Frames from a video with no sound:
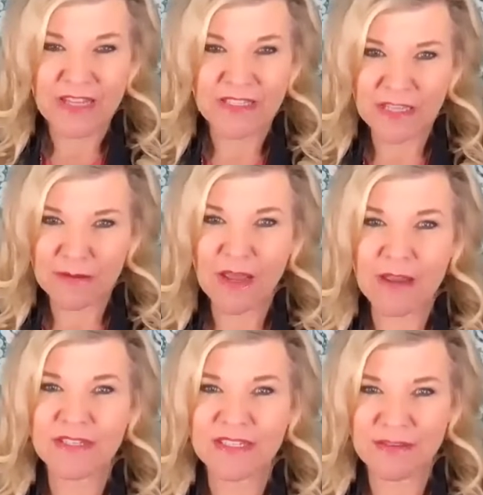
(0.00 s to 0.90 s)
And
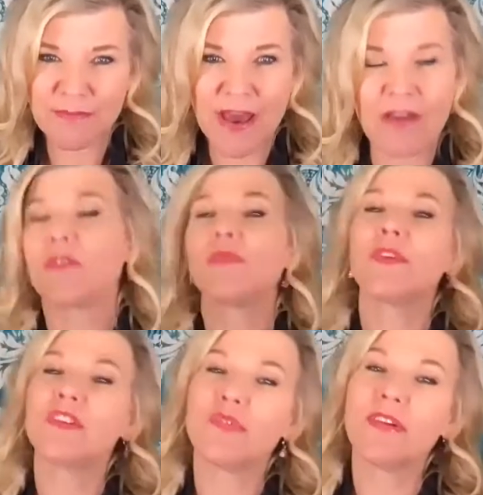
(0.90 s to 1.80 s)
sometimes it's a matter of
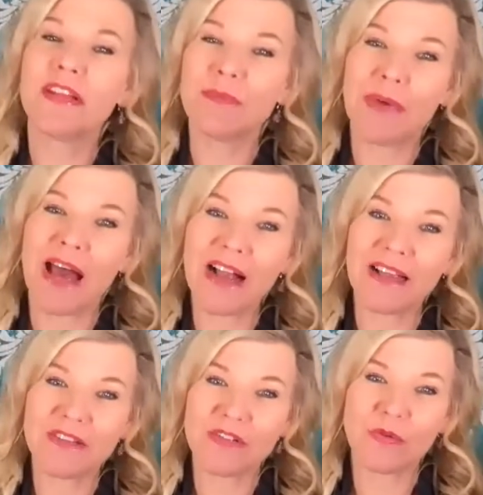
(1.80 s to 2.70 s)
retreating back
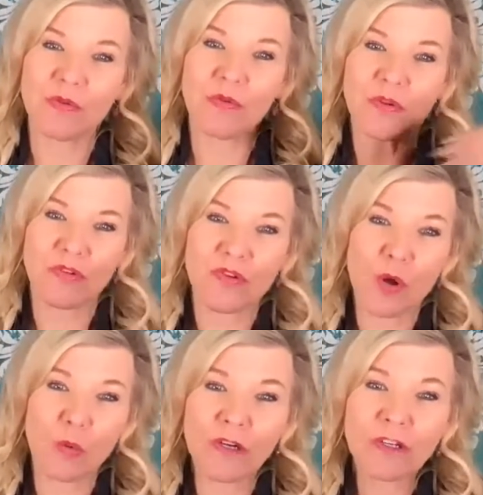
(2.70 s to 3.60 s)
into your
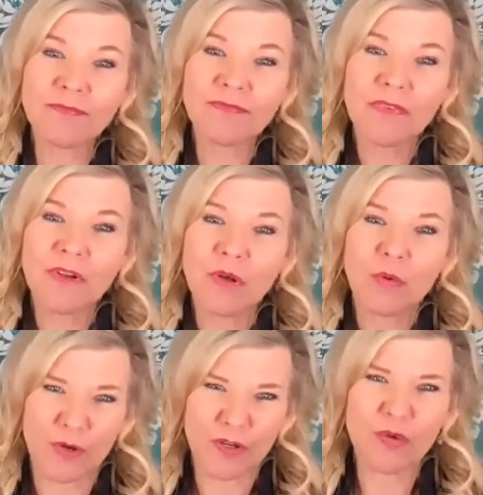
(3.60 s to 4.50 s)
knower,
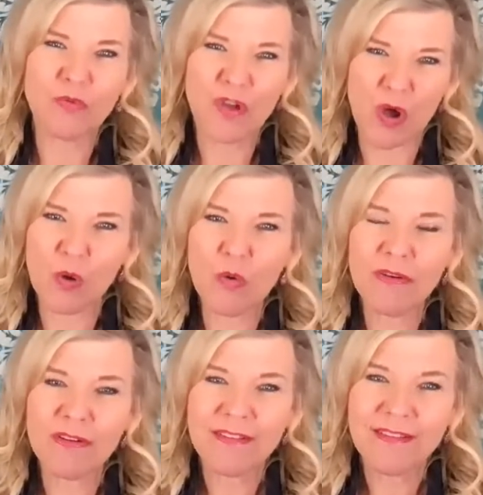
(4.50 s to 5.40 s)
where you know
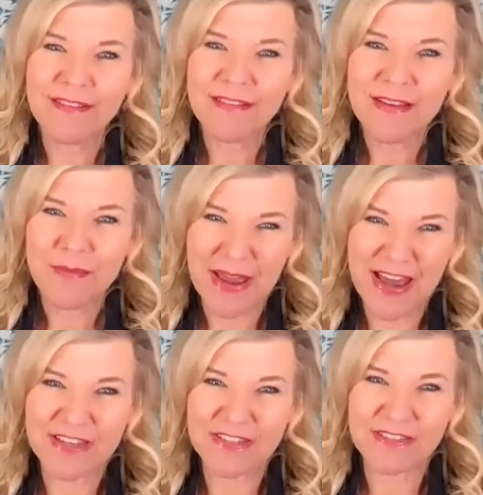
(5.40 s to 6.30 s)

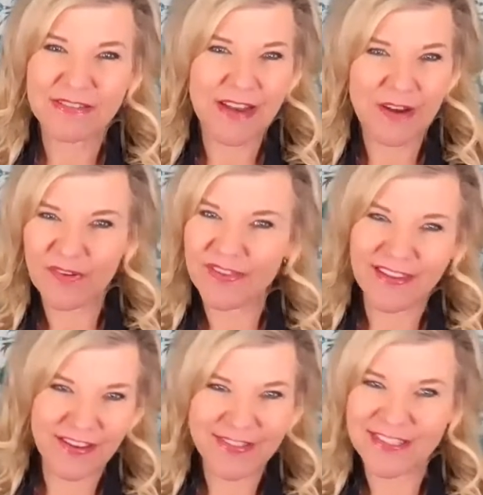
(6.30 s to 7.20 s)
past
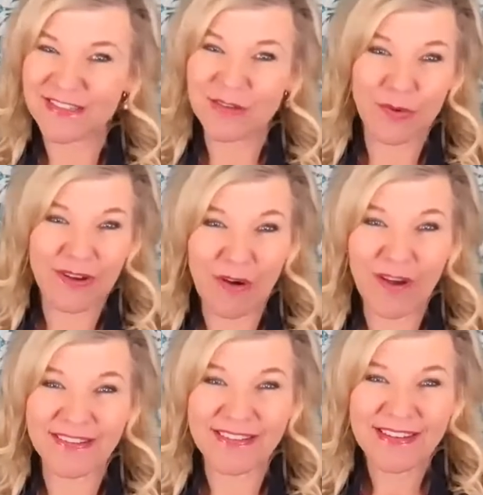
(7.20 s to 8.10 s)
everything else that's going
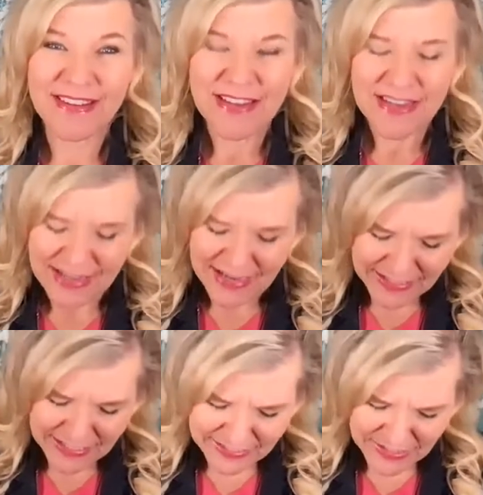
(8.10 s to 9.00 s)
on, and
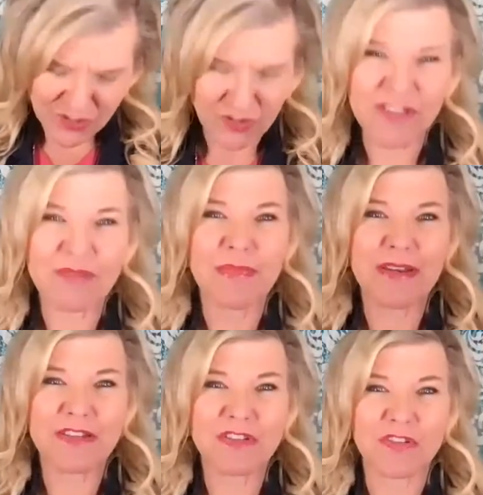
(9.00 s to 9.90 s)
he can start to
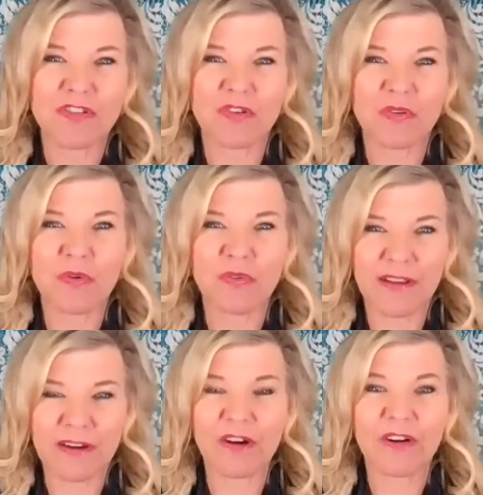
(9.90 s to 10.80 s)
minister to you
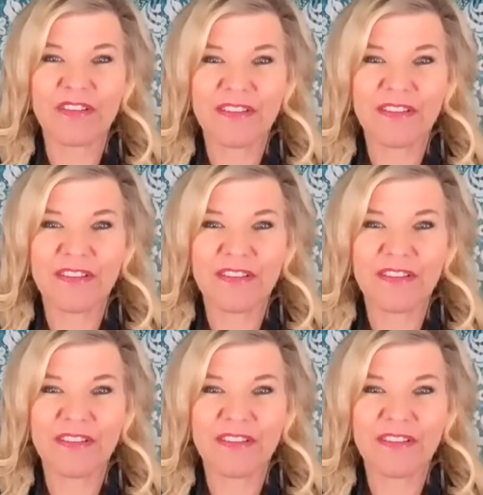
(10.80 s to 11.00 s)
there.